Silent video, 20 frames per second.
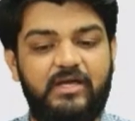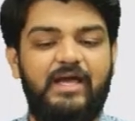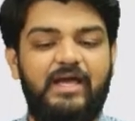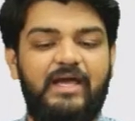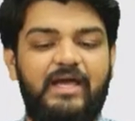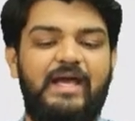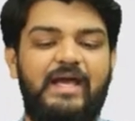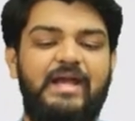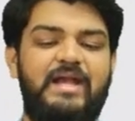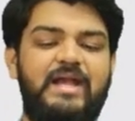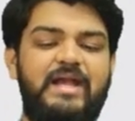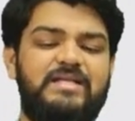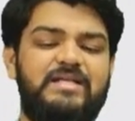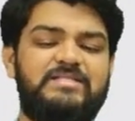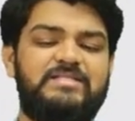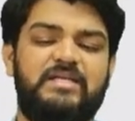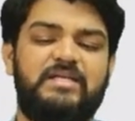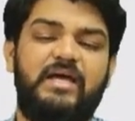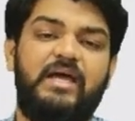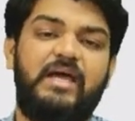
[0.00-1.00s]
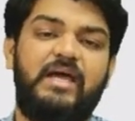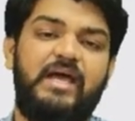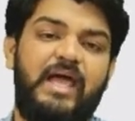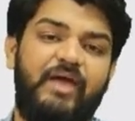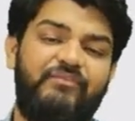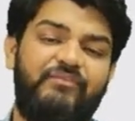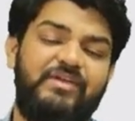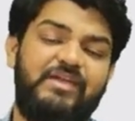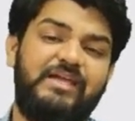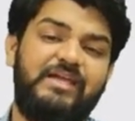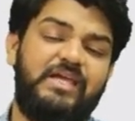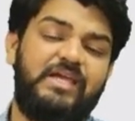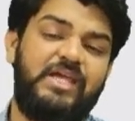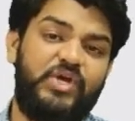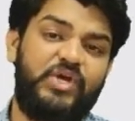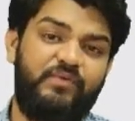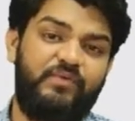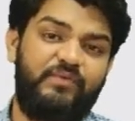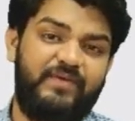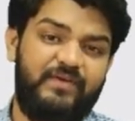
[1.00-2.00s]
And it is having heat
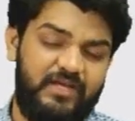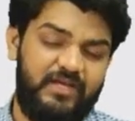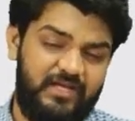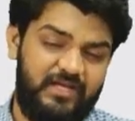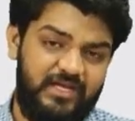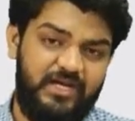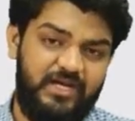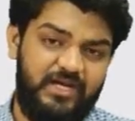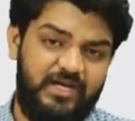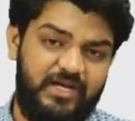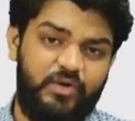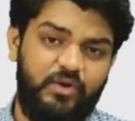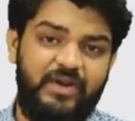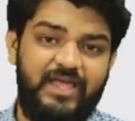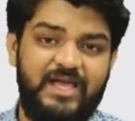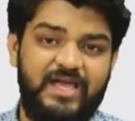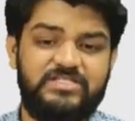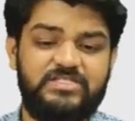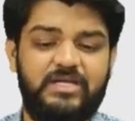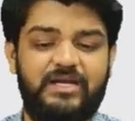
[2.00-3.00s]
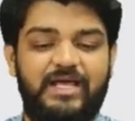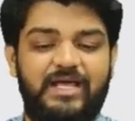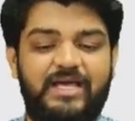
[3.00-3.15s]
of reaction